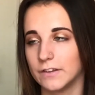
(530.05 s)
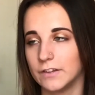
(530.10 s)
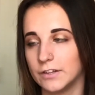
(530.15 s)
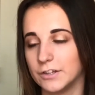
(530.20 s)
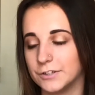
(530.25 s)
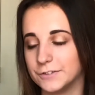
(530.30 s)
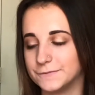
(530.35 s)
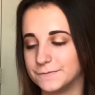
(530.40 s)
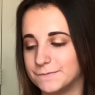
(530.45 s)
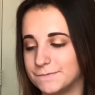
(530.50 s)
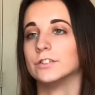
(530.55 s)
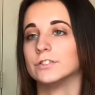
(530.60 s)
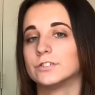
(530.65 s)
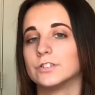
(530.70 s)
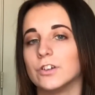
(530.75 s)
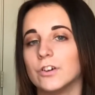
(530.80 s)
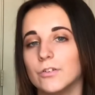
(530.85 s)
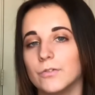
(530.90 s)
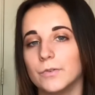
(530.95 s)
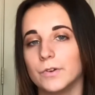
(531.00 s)
you know.
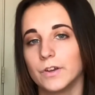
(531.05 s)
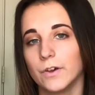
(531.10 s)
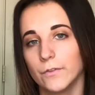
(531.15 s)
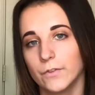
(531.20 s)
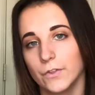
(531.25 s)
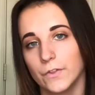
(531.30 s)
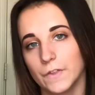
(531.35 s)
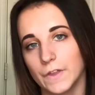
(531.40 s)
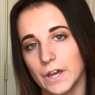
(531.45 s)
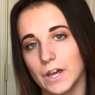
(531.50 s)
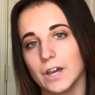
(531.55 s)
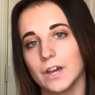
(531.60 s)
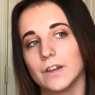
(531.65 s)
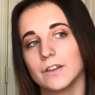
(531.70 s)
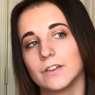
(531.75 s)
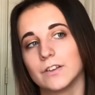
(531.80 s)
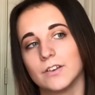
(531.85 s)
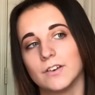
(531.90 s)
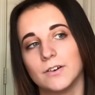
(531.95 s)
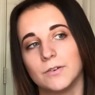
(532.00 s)
So we go through
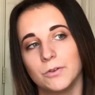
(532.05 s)
that.